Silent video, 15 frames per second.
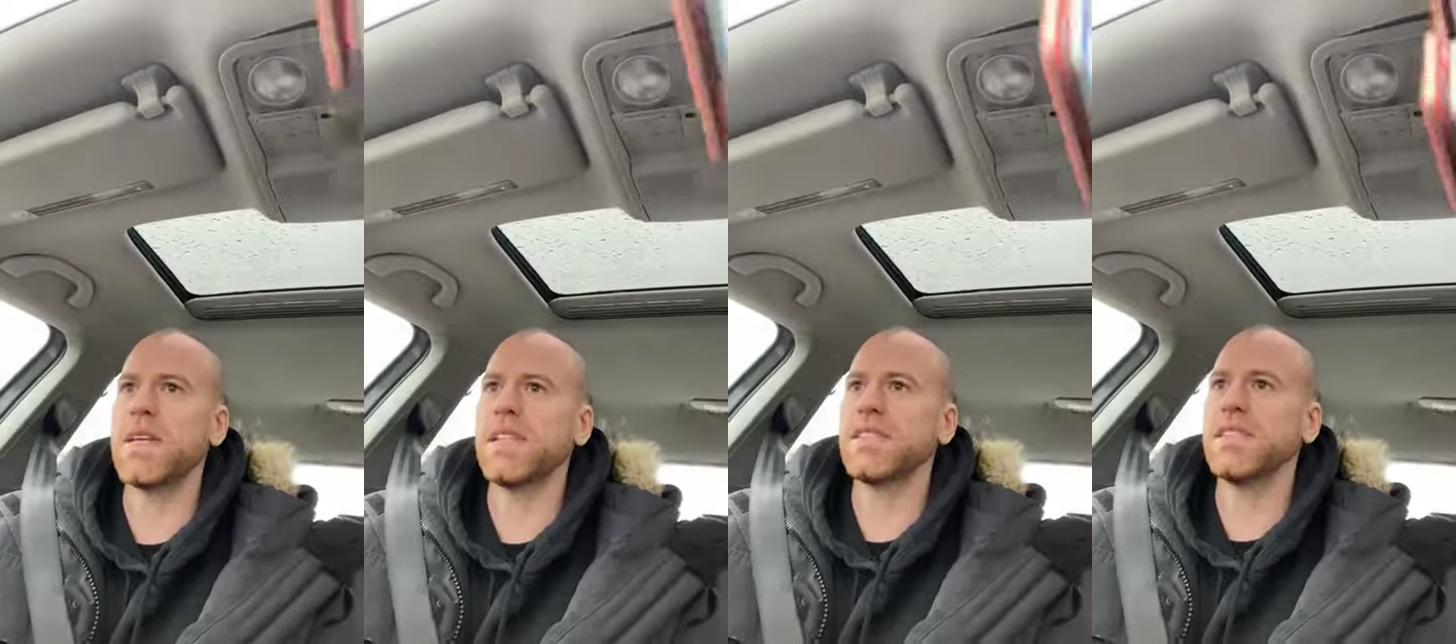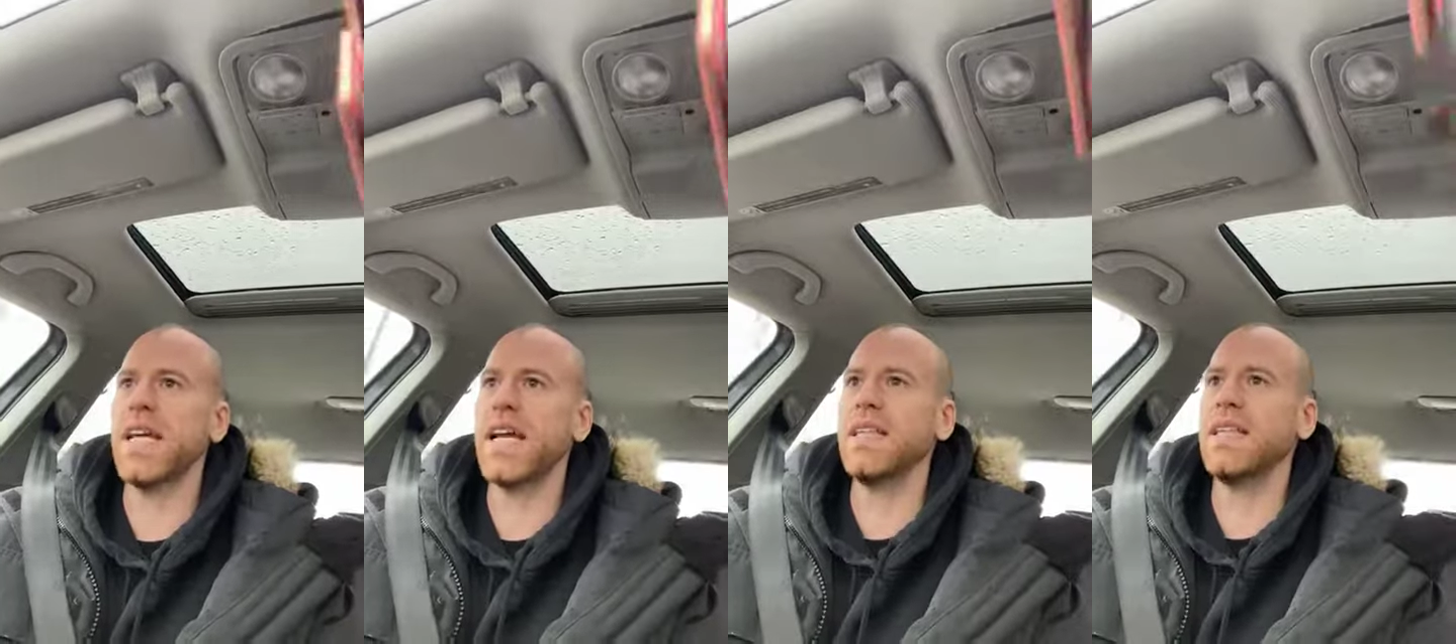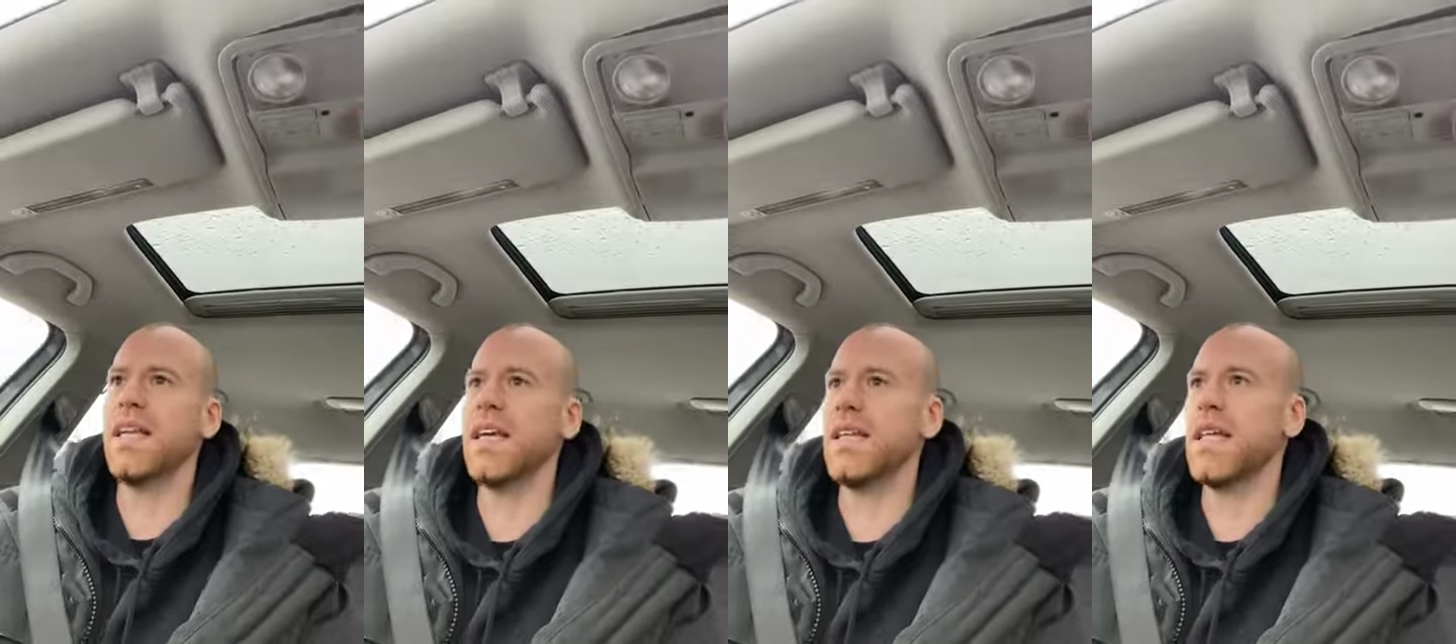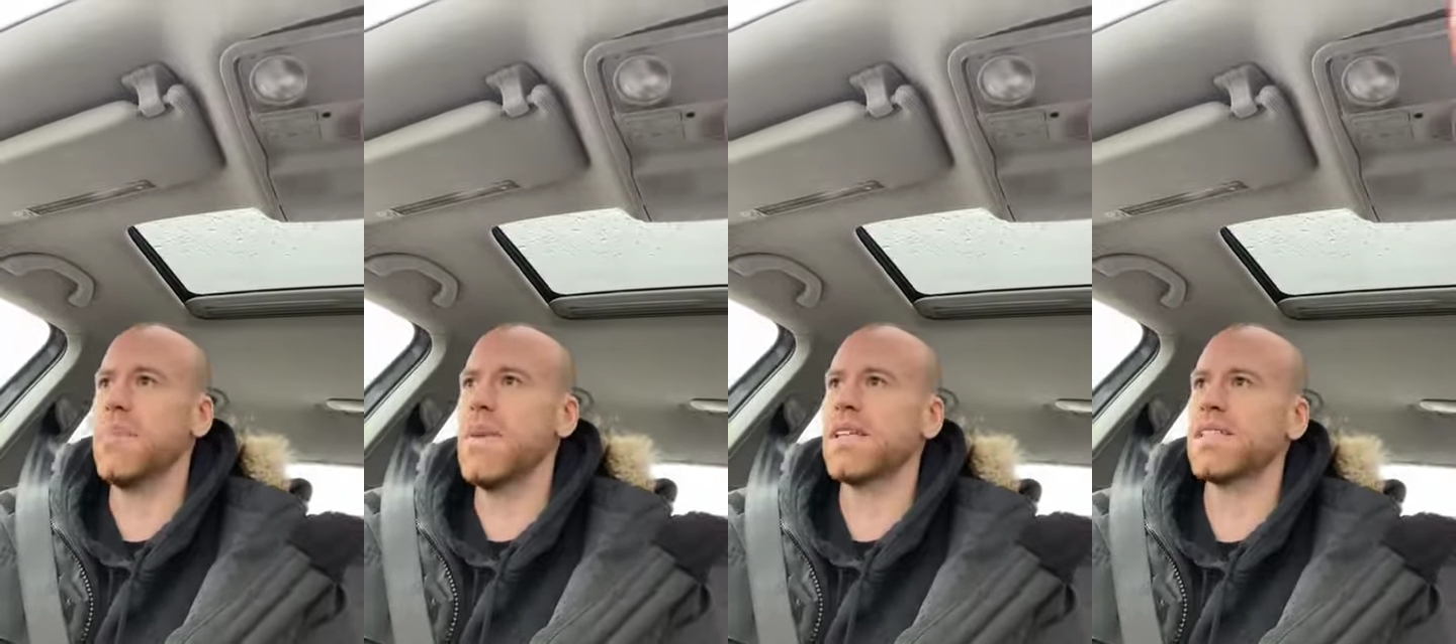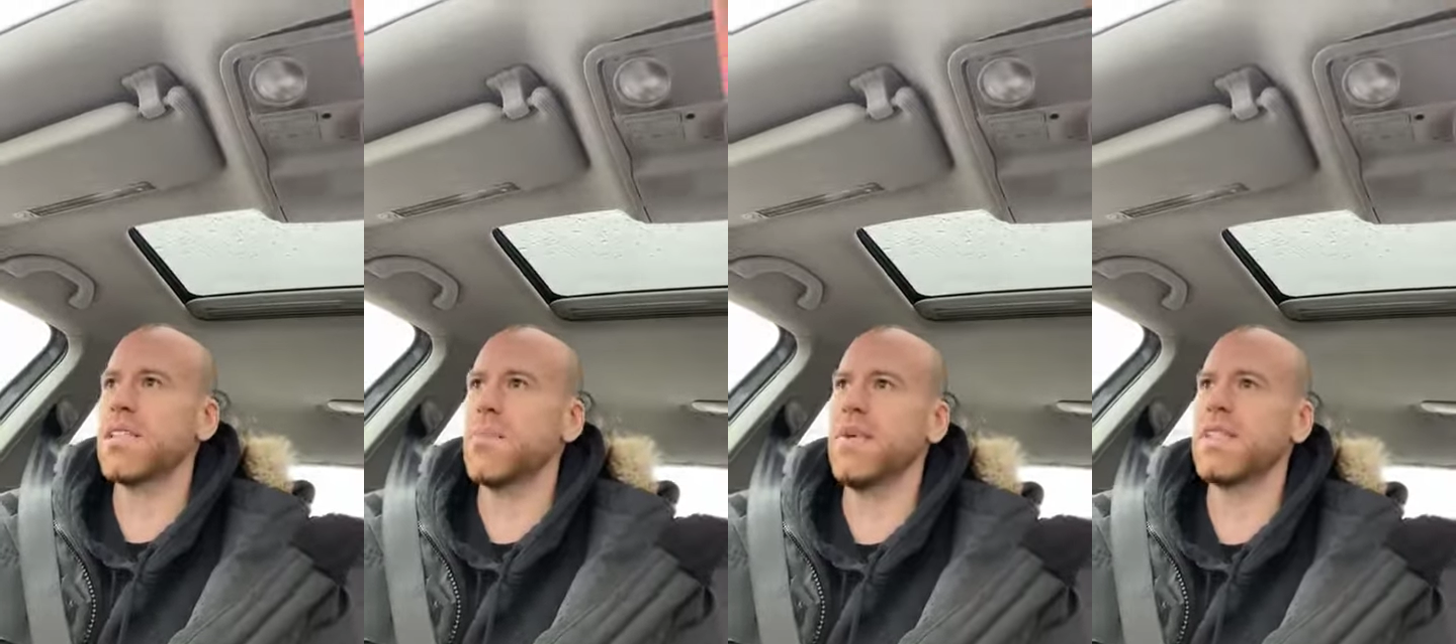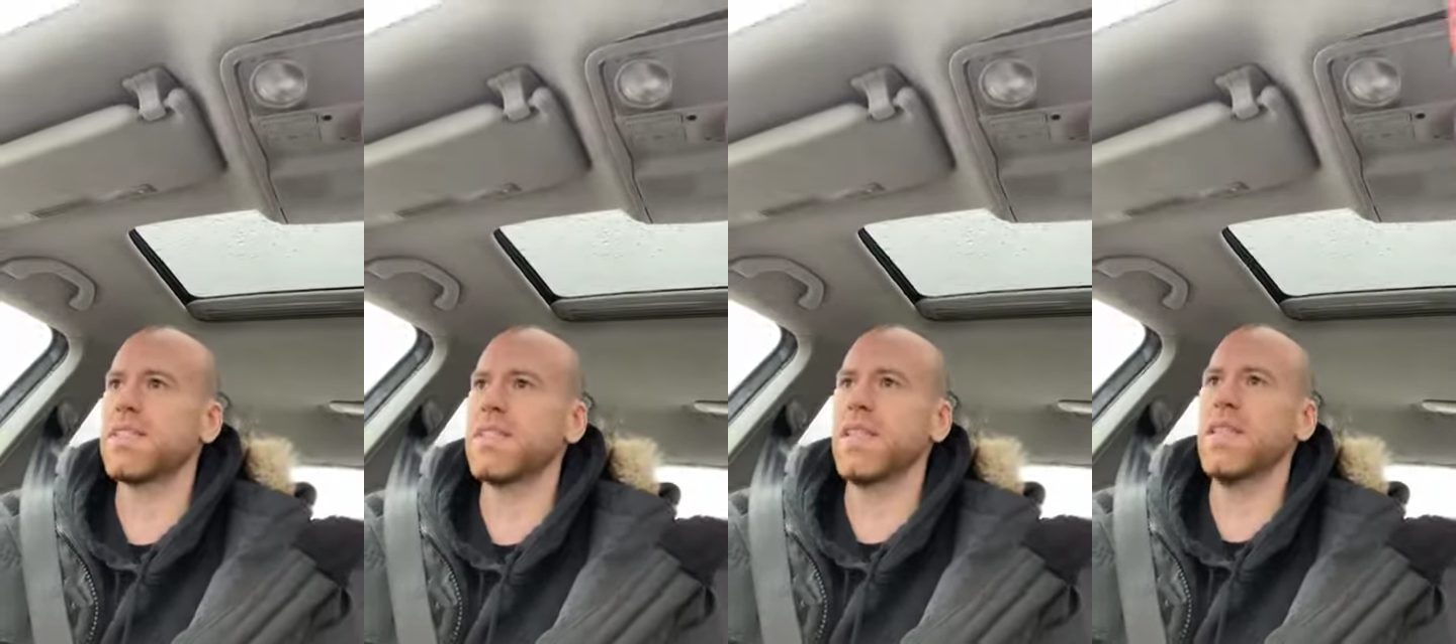Second thing that messes up
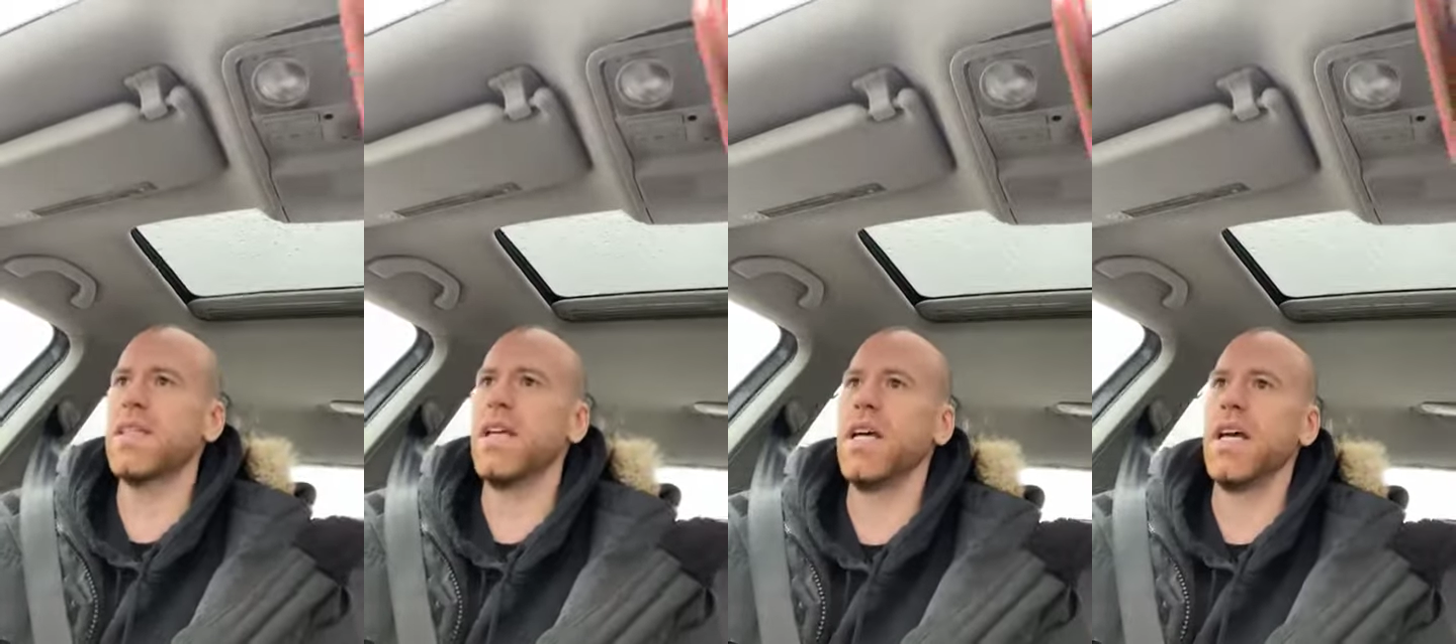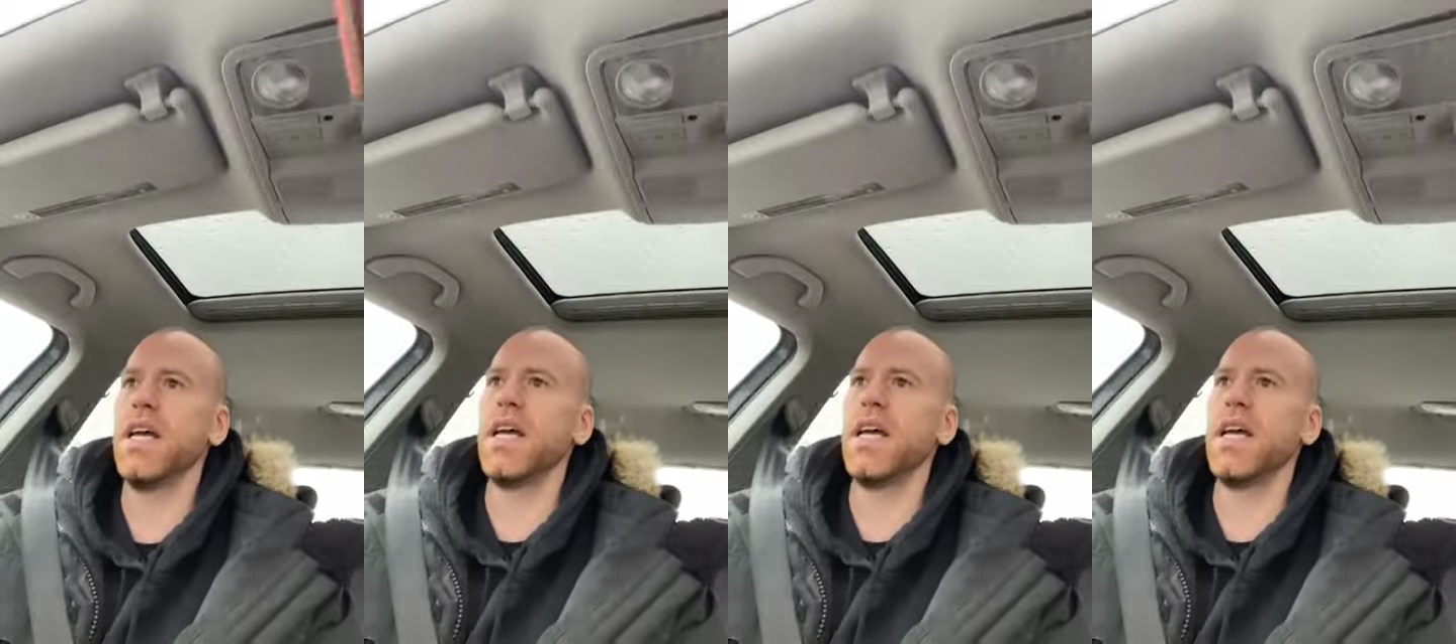insulin